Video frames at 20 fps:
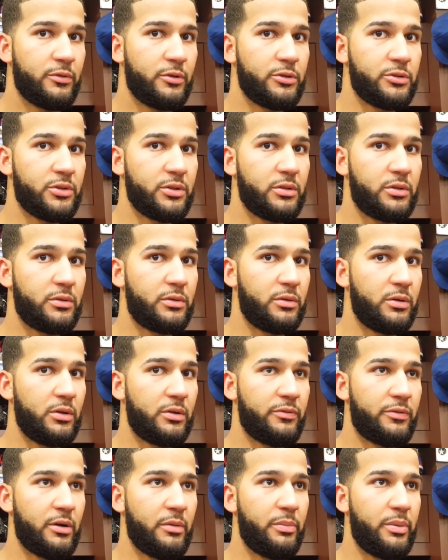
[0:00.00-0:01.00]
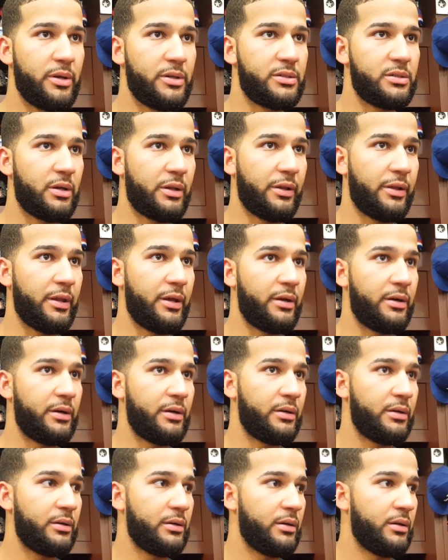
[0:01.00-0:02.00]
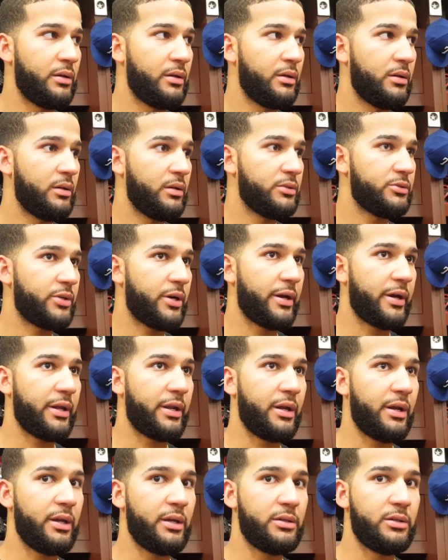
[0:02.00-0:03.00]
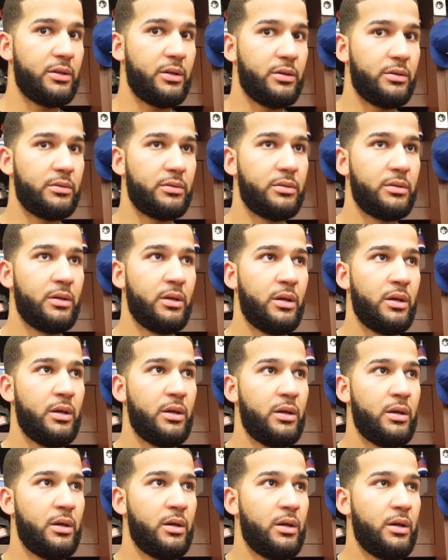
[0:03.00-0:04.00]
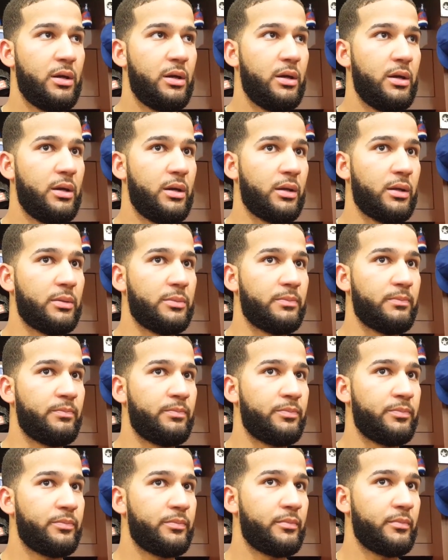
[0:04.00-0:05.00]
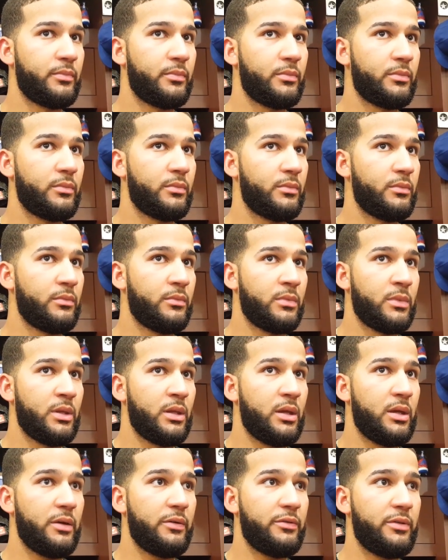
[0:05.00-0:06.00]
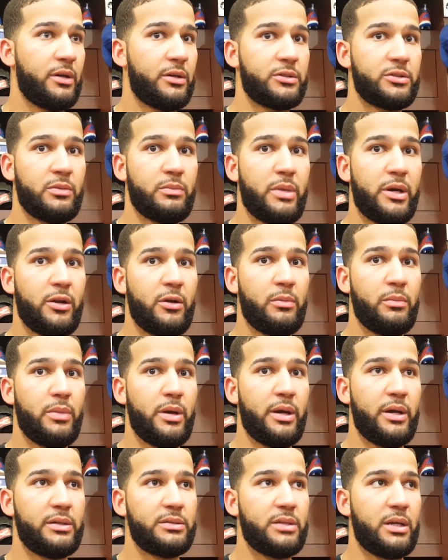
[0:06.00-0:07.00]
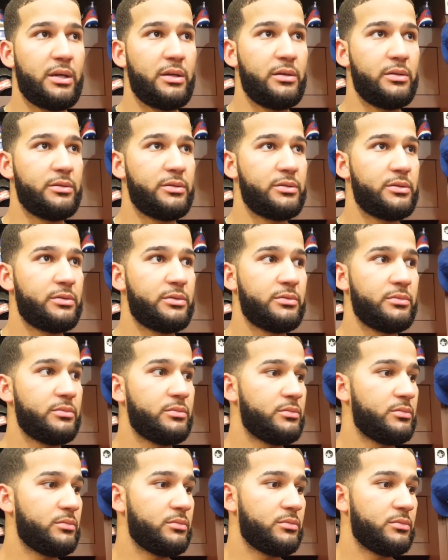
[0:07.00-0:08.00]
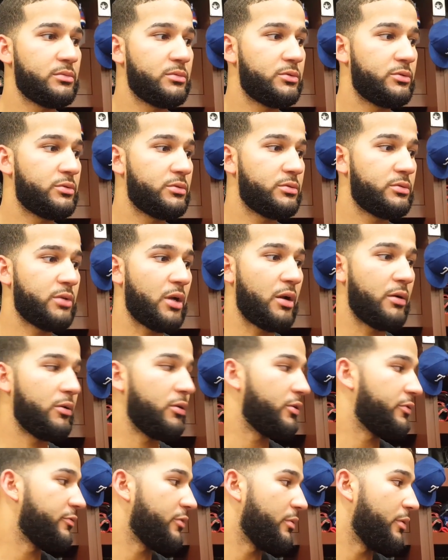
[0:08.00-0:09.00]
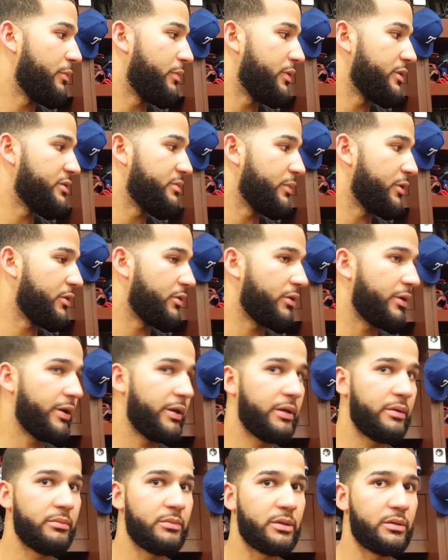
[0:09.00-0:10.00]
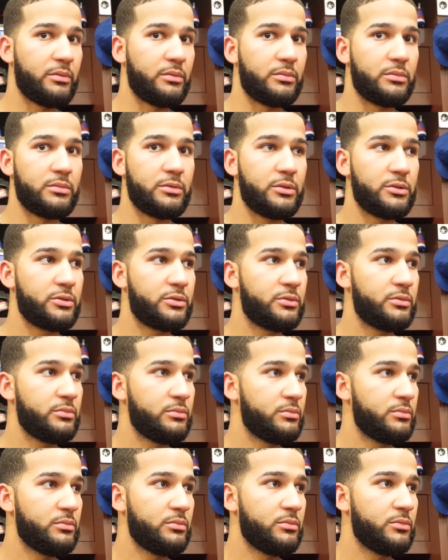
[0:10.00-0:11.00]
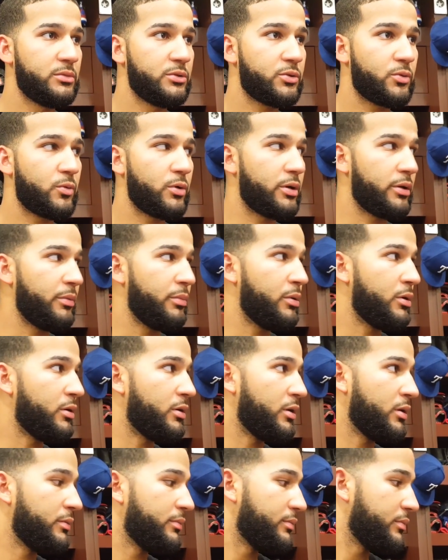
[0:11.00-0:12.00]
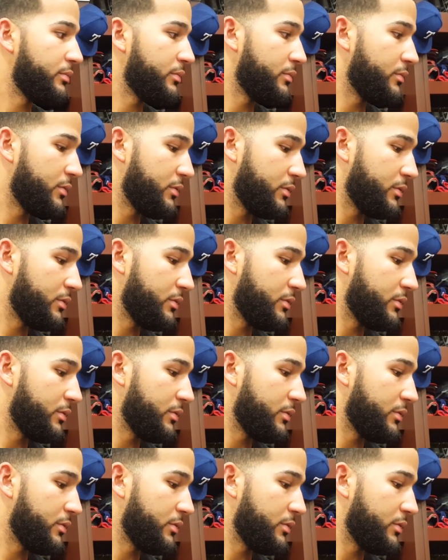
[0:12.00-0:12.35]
for sure looking for a pitch right there, try to get a hit, you know. And if there's somebody on base, I just try to look for my pitch made on end and just square the ball up.